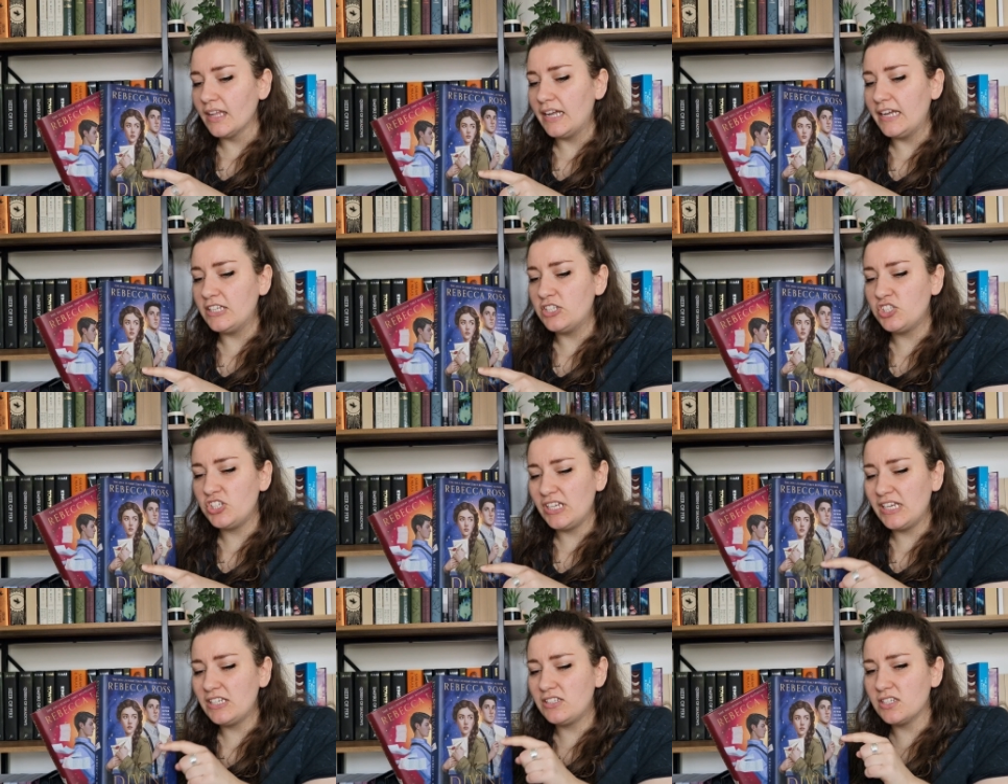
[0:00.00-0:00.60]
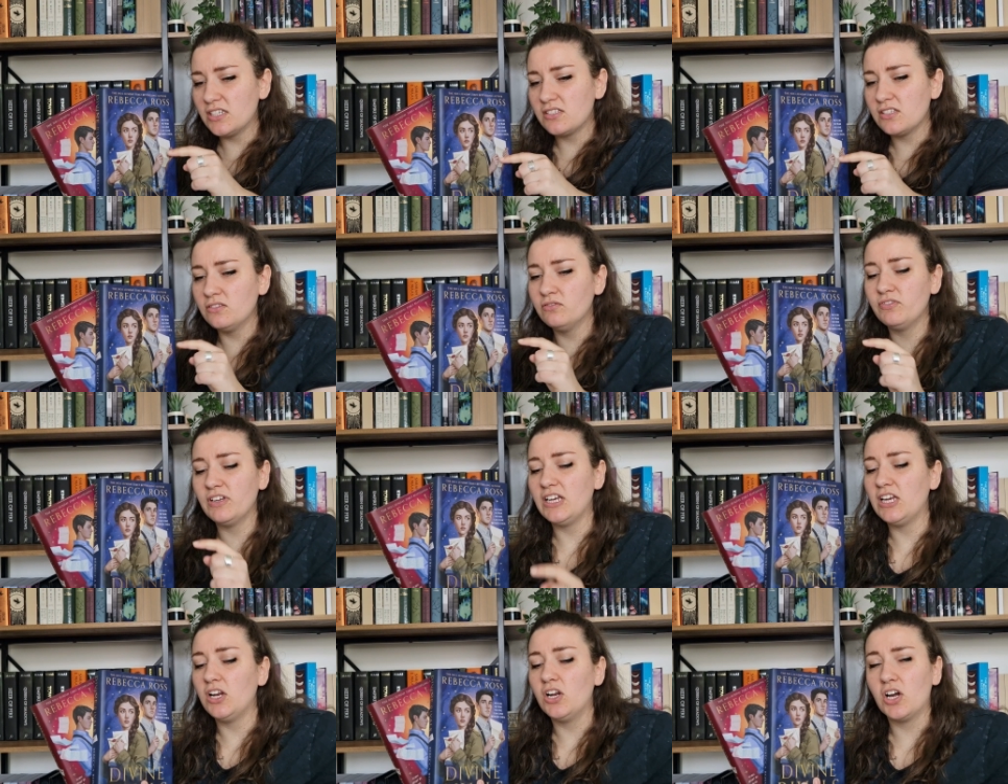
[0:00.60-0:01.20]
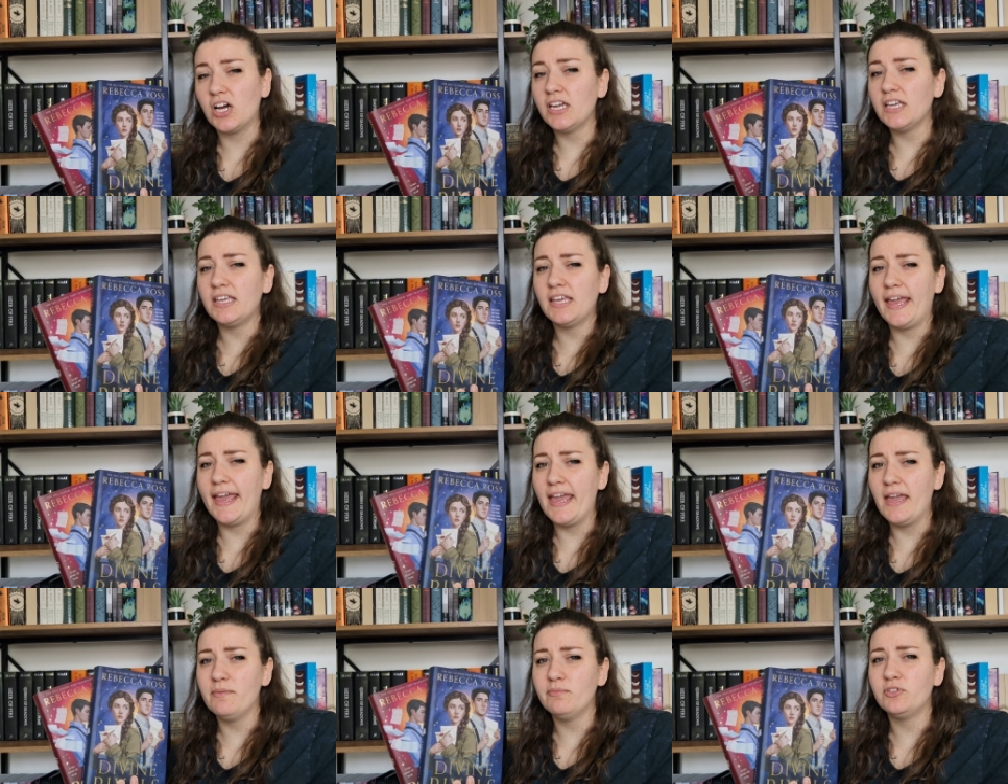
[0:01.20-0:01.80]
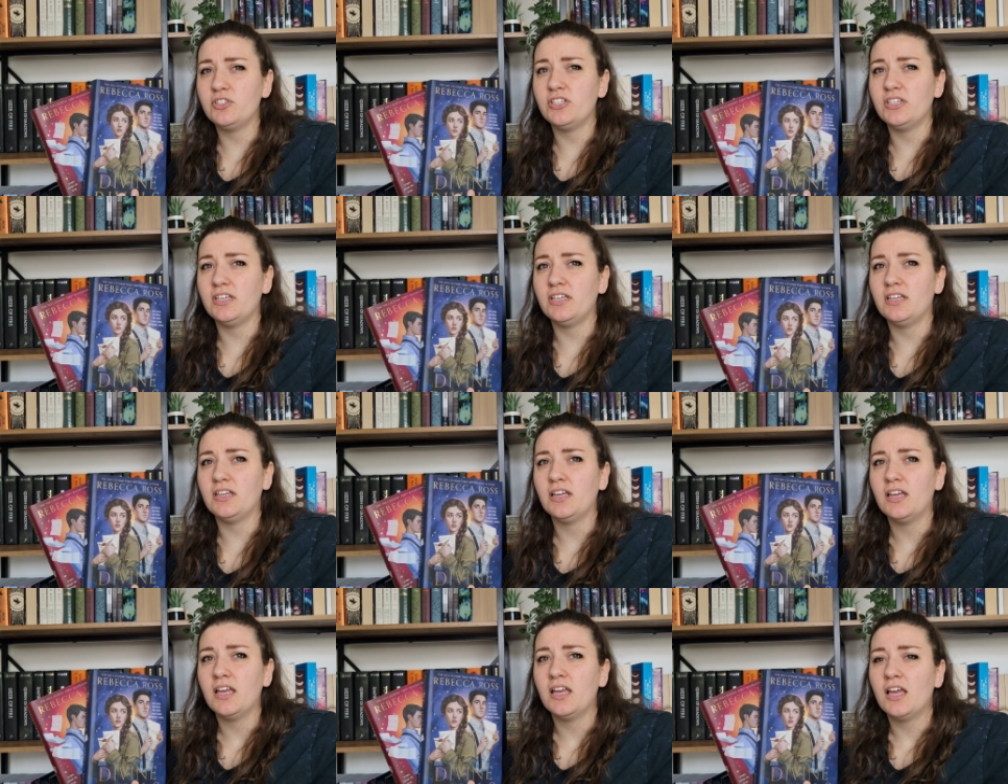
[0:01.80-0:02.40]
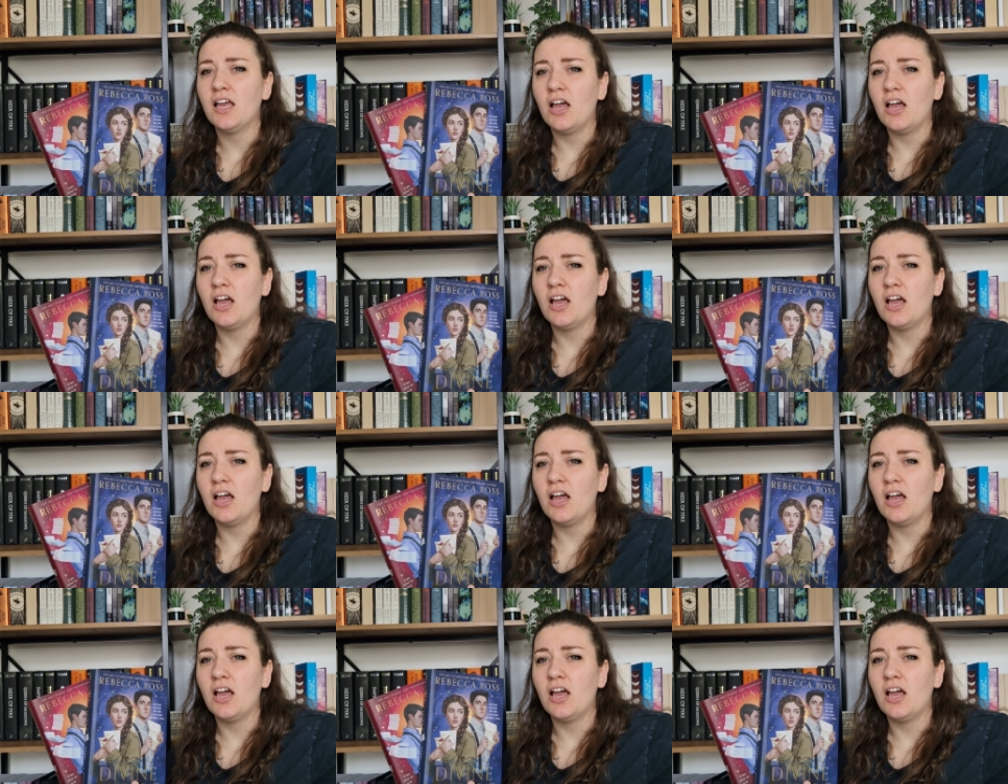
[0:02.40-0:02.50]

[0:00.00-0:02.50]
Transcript: and she doesn't really like him she